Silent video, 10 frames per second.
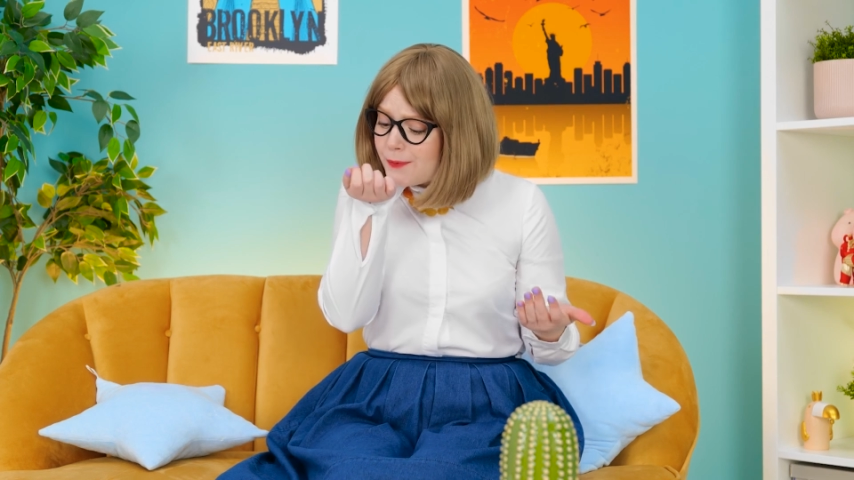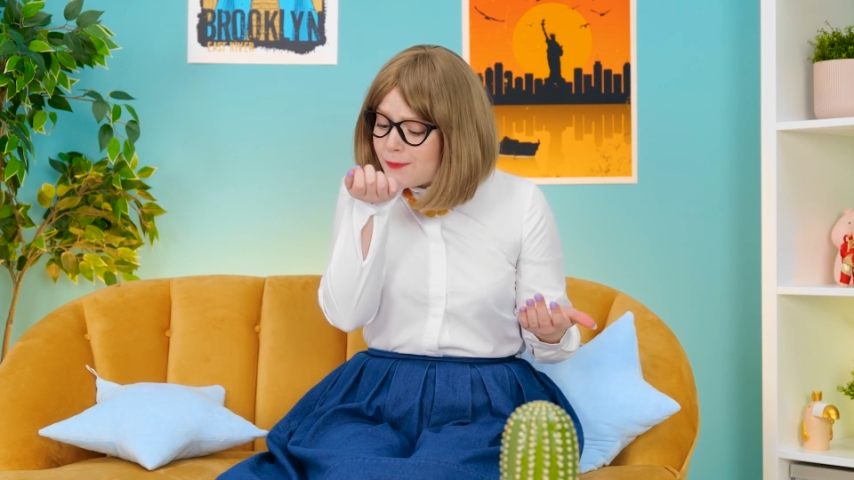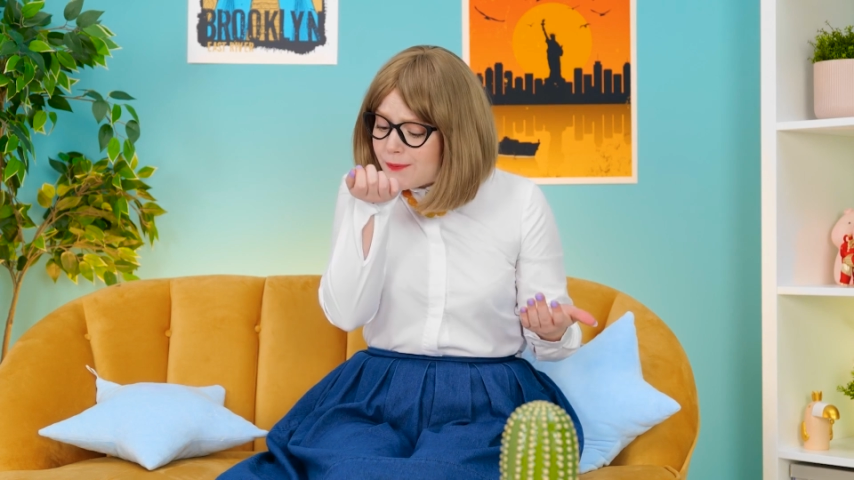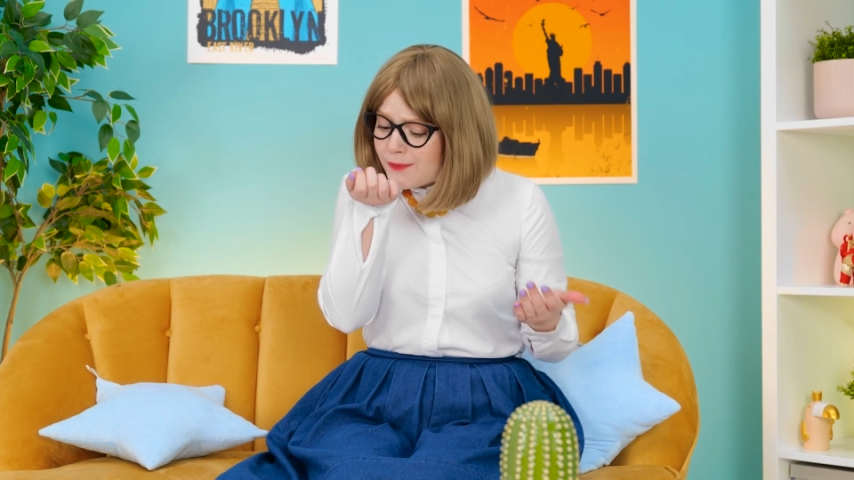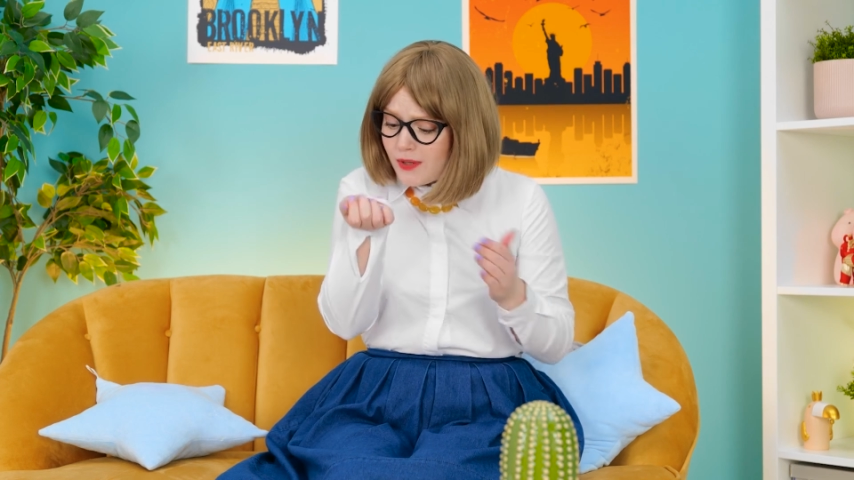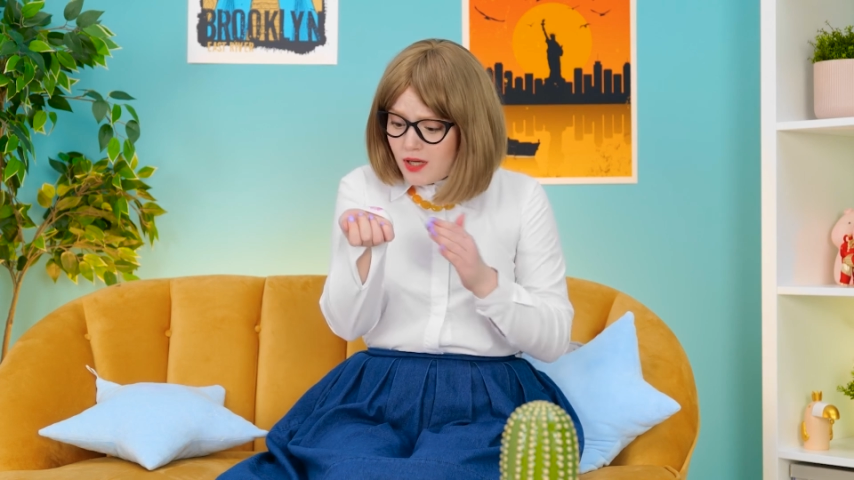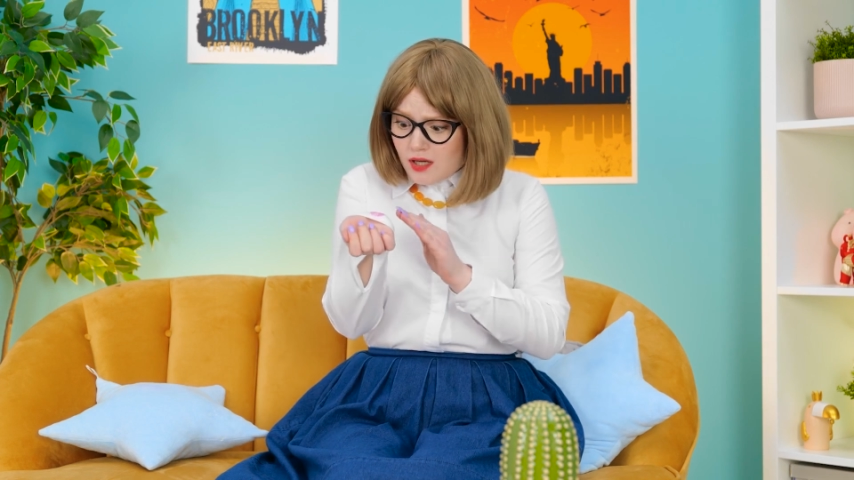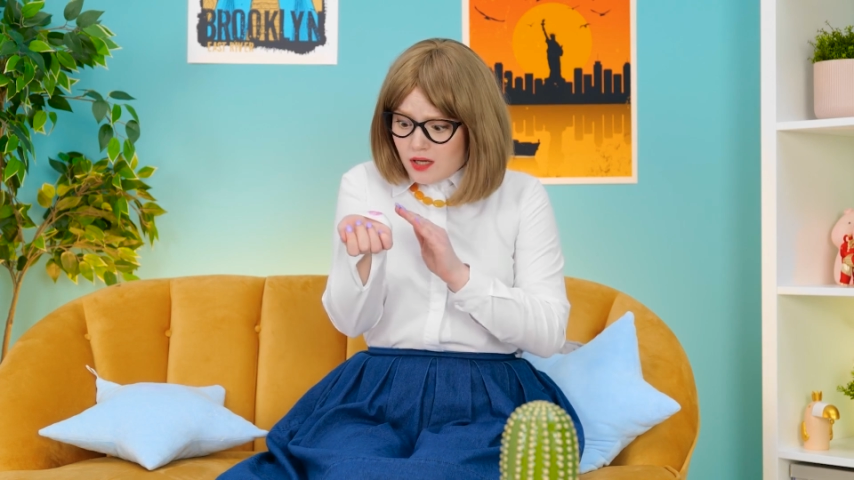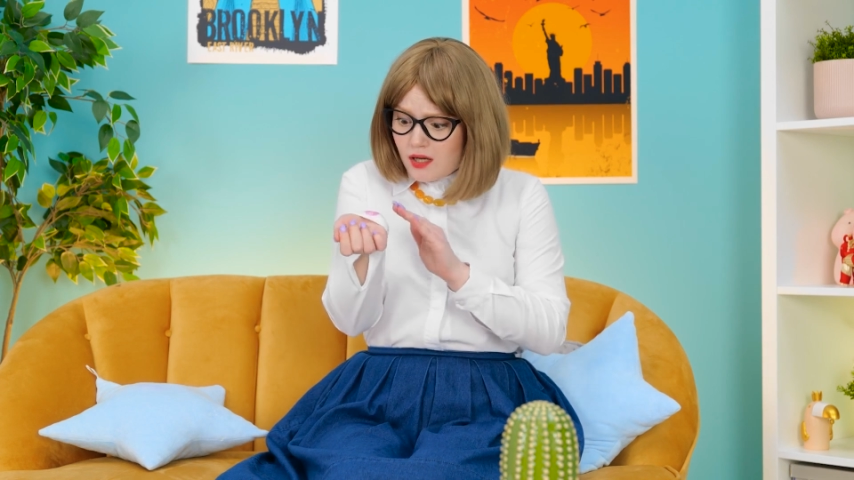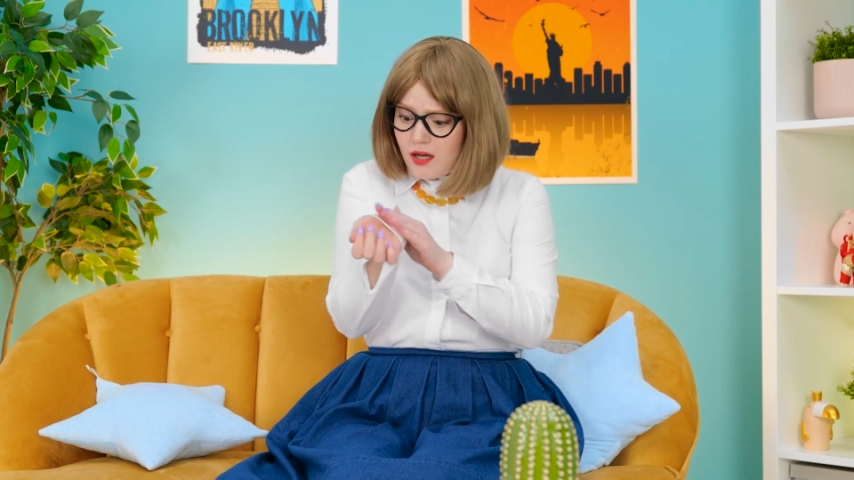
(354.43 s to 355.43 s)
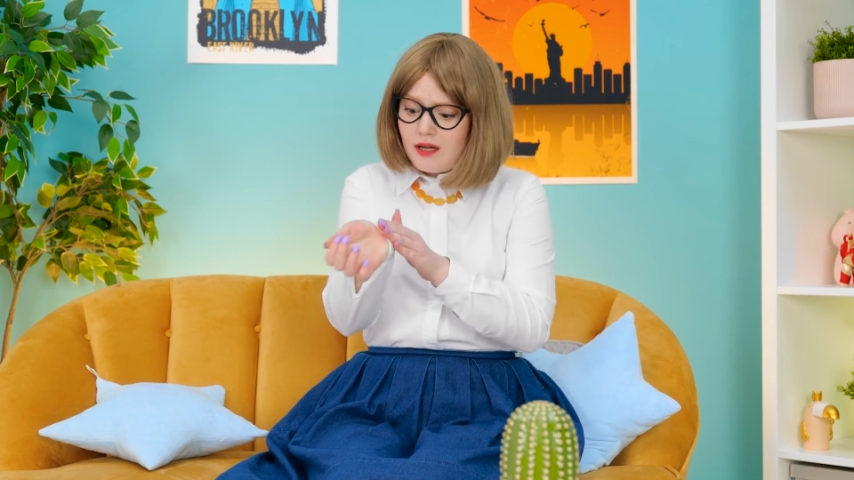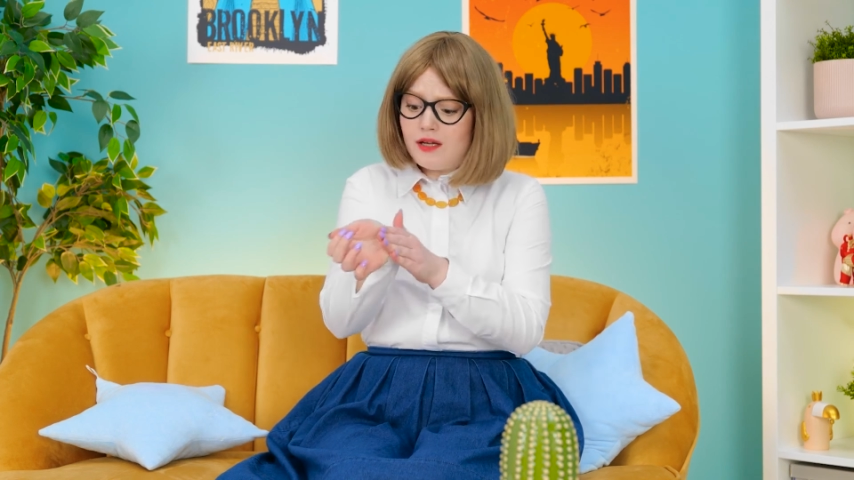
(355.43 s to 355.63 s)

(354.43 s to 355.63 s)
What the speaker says: Oh, it's not